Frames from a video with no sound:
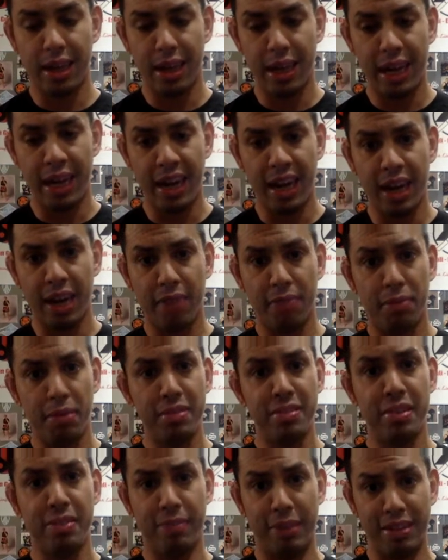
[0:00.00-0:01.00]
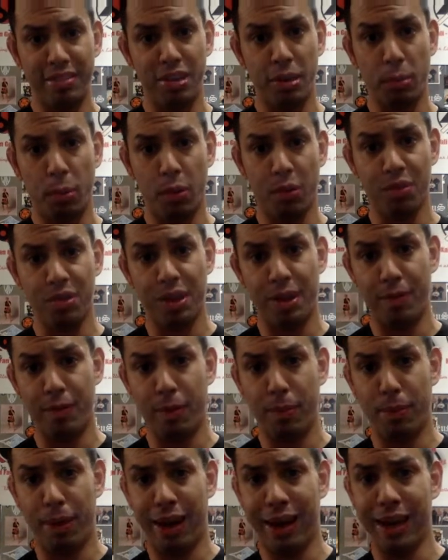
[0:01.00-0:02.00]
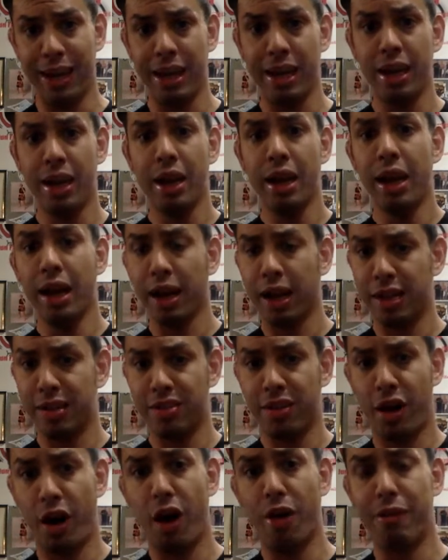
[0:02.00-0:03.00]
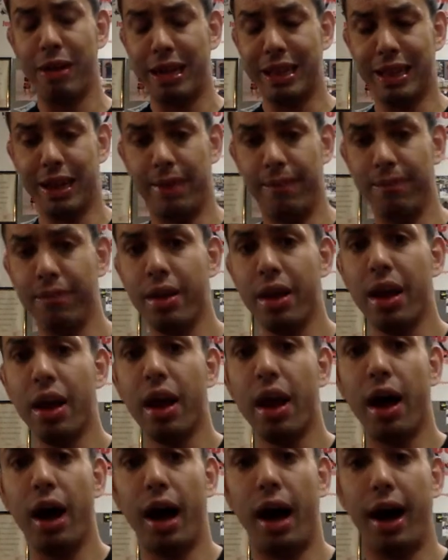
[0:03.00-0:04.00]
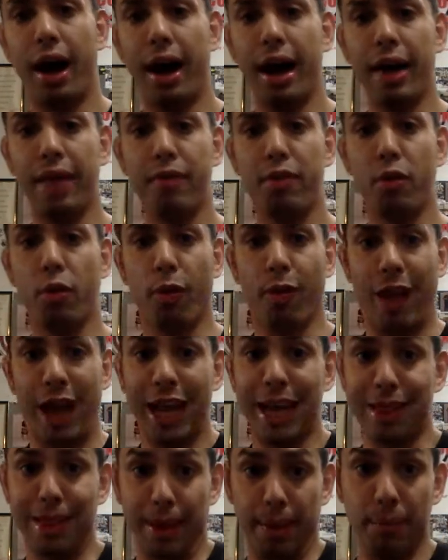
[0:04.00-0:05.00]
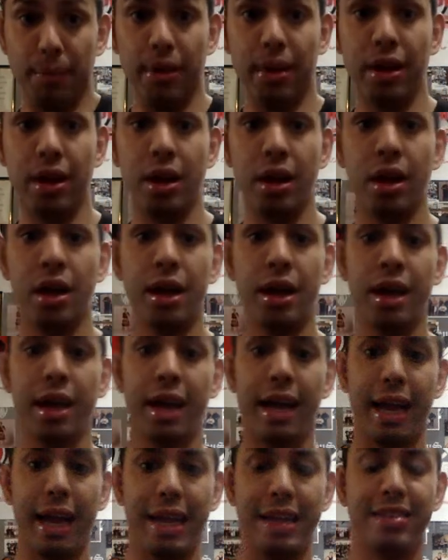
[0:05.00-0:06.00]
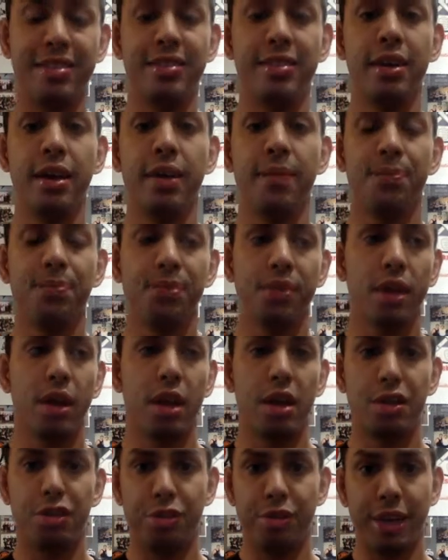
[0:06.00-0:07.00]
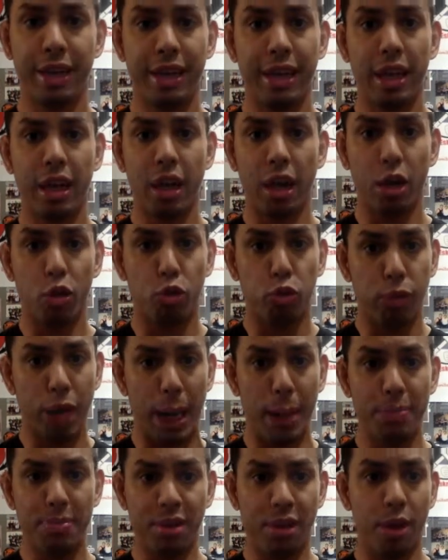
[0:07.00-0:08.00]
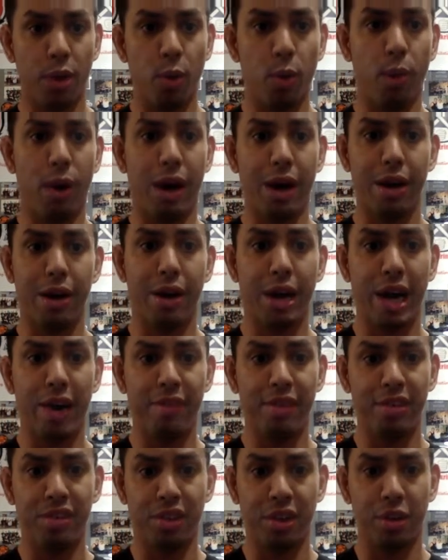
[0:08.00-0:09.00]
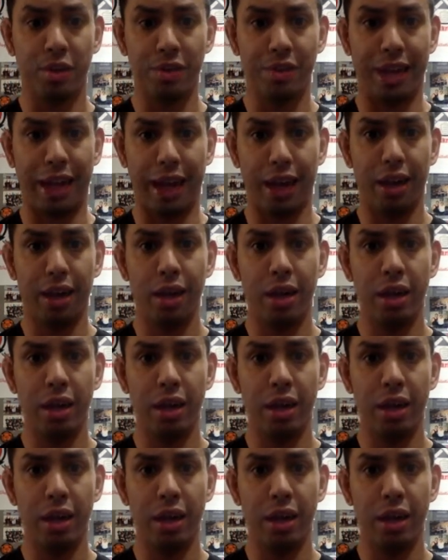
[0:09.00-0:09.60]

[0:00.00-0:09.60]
eating fruits and vegetables if your body can tolerate them, if you like them. It's drinking a crap ton of water every single day.